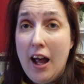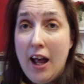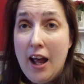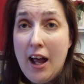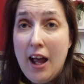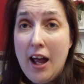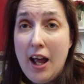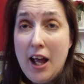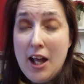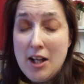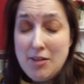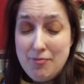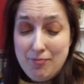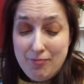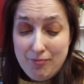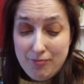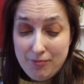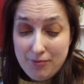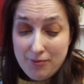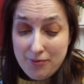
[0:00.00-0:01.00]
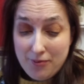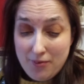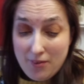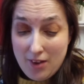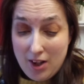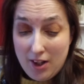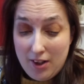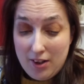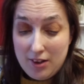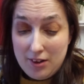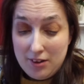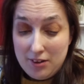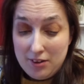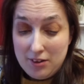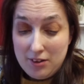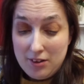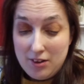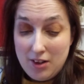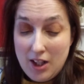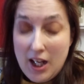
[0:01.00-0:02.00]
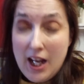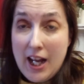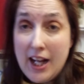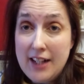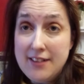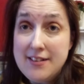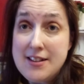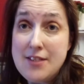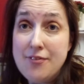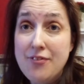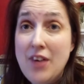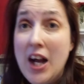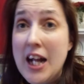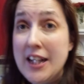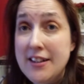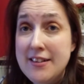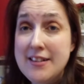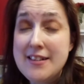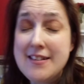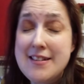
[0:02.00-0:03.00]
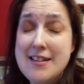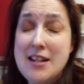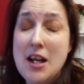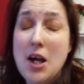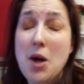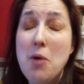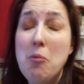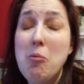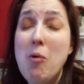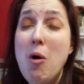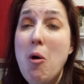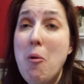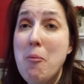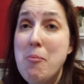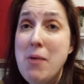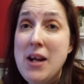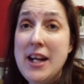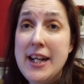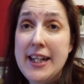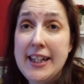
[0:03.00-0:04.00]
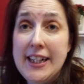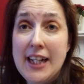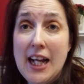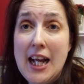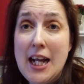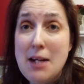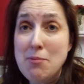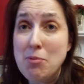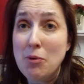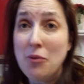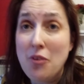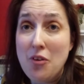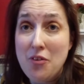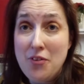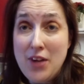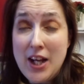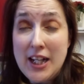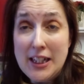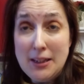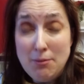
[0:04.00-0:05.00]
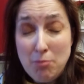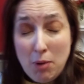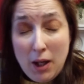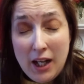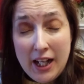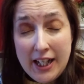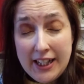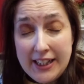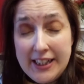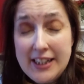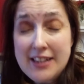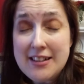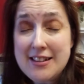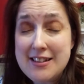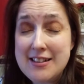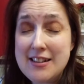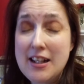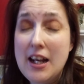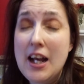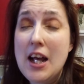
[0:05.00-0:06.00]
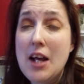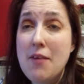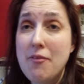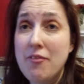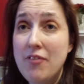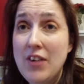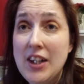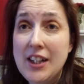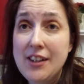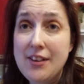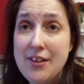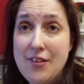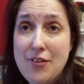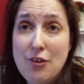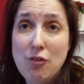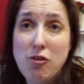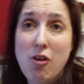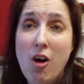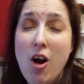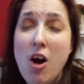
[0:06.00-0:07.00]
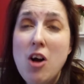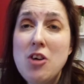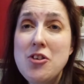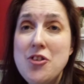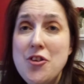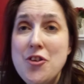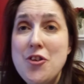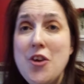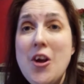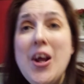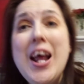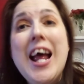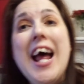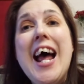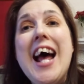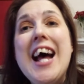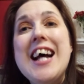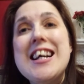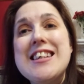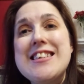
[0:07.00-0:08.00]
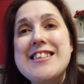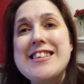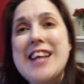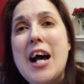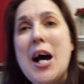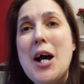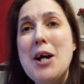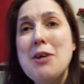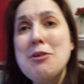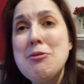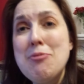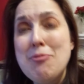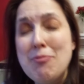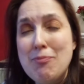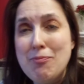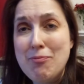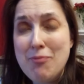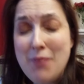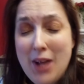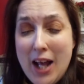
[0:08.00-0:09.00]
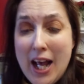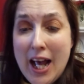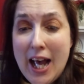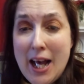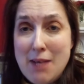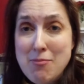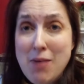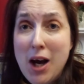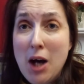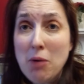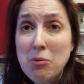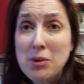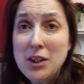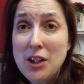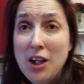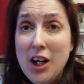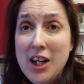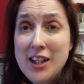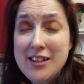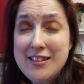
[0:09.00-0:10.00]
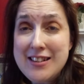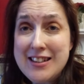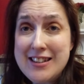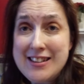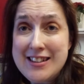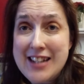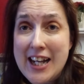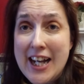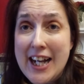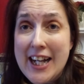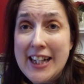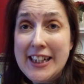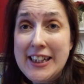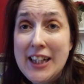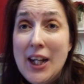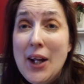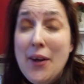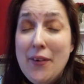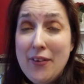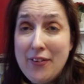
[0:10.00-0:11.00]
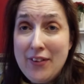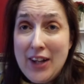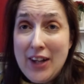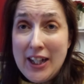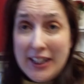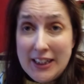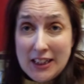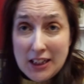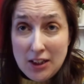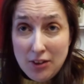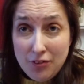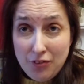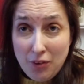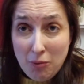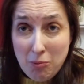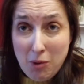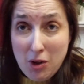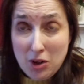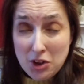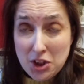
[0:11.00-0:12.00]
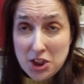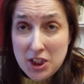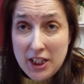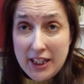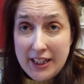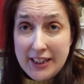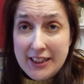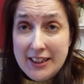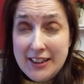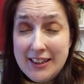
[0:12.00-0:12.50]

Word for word: and events will be able to take place, fingers crossed. So I would like to say thank you for watching,